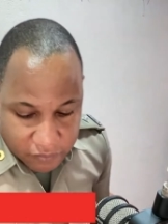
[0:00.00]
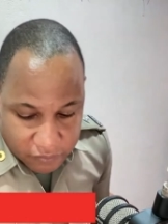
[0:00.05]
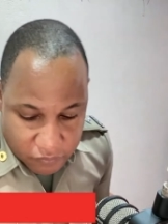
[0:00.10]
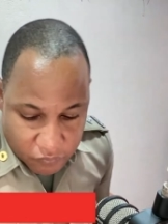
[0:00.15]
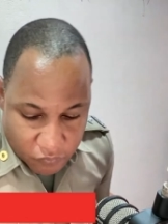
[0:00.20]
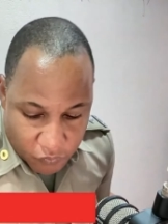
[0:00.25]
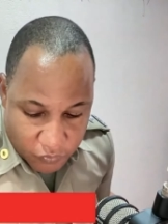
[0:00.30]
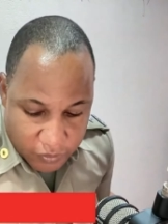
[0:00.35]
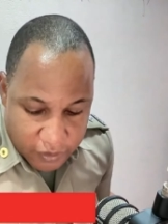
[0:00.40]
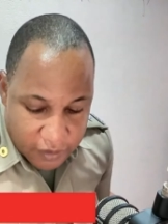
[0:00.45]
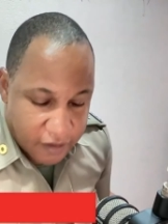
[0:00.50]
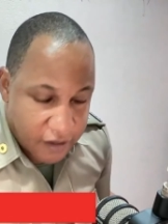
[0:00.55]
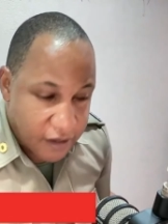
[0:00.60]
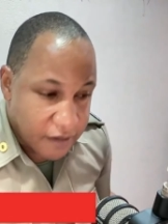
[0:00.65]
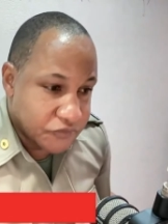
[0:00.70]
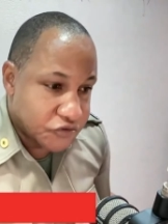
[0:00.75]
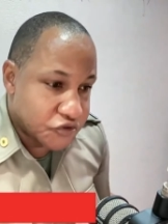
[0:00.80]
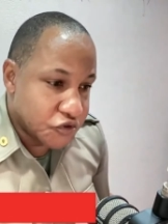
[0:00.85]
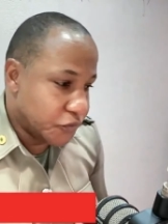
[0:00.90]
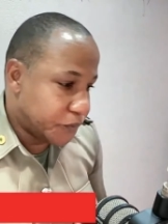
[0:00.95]

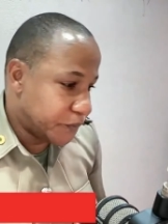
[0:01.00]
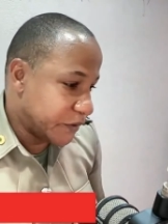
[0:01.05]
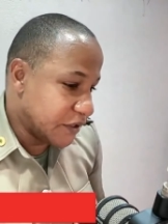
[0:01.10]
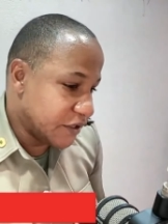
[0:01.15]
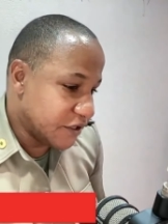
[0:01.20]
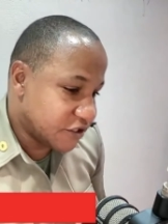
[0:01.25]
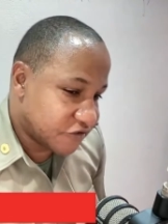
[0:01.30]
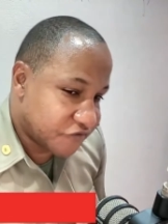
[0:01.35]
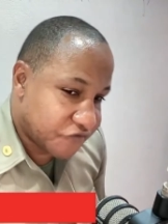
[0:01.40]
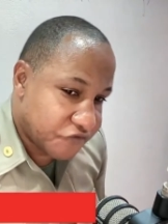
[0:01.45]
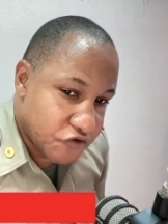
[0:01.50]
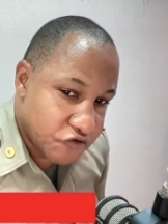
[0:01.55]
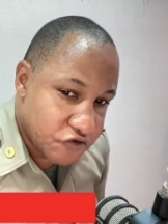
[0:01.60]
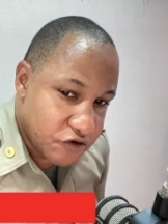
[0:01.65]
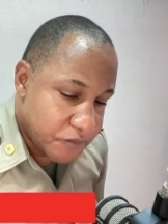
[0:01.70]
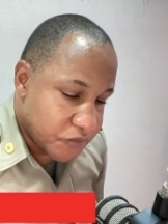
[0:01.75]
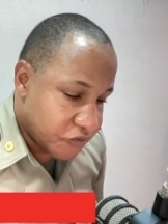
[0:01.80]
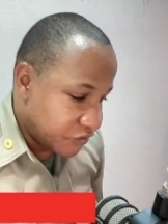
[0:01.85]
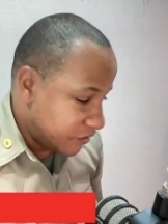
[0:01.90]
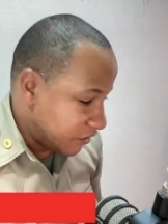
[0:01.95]
Welcome to Police
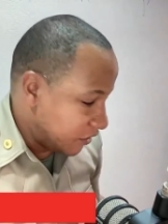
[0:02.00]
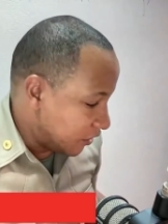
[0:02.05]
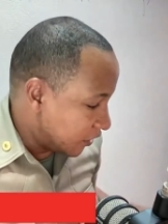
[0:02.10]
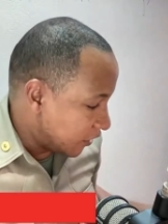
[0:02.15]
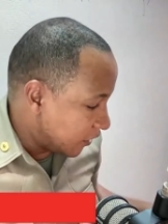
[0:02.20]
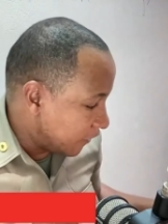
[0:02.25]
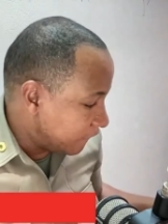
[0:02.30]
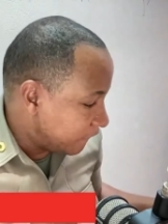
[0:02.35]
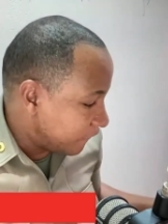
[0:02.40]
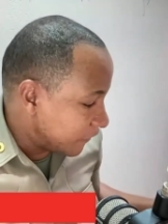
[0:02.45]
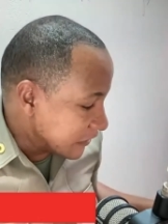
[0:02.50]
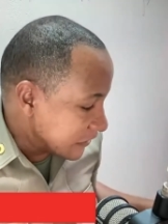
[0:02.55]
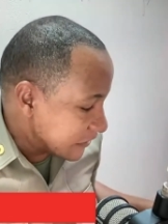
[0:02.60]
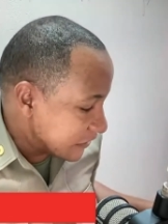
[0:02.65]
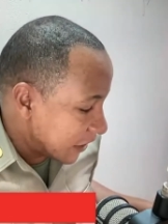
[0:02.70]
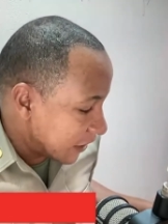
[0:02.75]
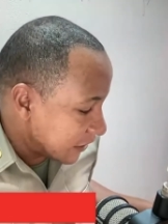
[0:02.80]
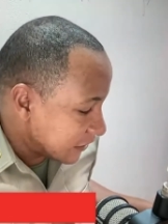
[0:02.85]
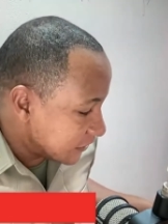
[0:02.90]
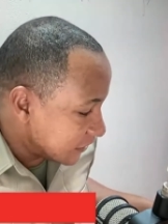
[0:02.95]
Forum. Good day, a
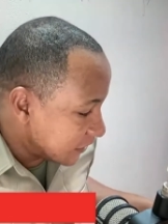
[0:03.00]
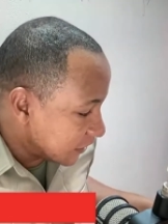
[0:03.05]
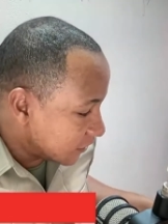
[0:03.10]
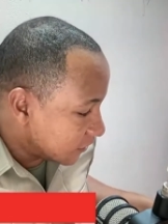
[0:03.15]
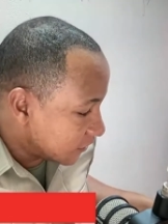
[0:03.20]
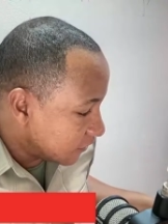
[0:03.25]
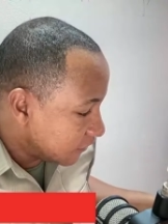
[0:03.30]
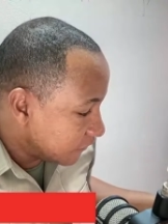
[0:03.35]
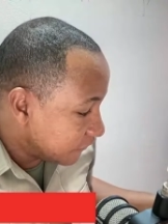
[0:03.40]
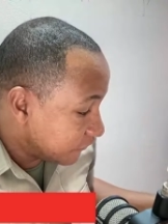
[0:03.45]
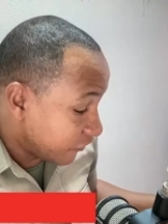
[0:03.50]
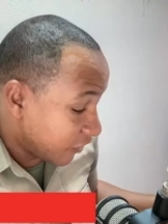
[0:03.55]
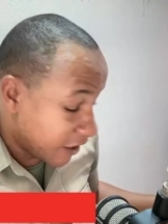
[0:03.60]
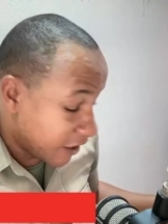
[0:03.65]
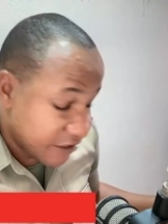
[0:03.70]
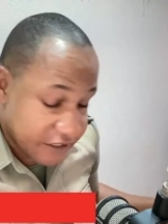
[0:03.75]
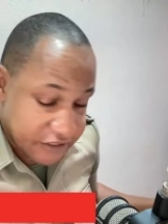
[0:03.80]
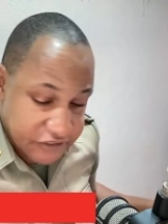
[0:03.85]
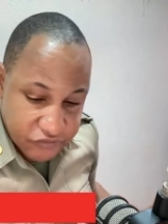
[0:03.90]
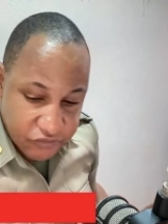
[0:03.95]
fantastic
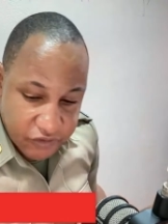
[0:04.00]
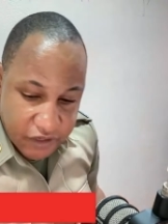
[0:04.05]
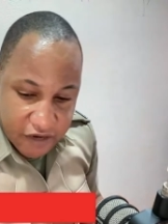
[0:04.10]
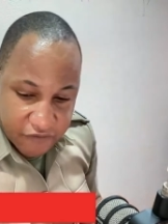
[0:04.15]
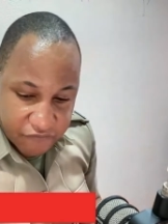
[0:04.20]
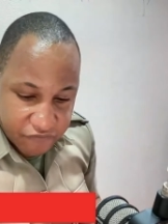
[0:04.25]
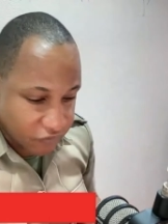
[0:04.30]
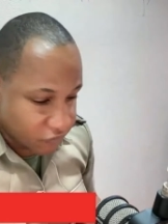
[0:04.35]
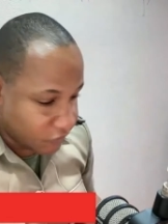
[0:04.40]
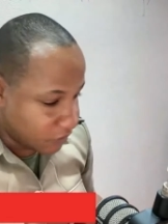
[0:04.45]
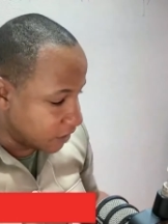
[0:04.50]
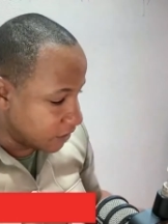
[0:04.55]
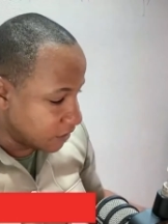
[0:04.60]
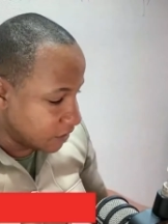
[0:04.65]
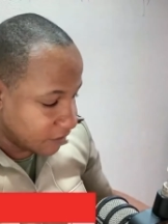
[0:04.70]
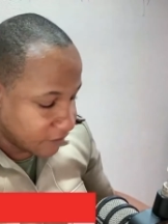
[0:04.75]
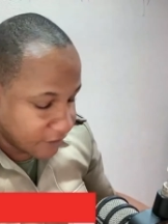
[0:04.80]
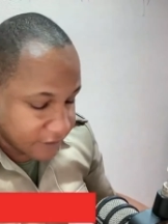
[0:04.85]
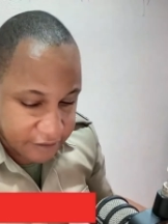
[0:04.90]
Friday to everyone.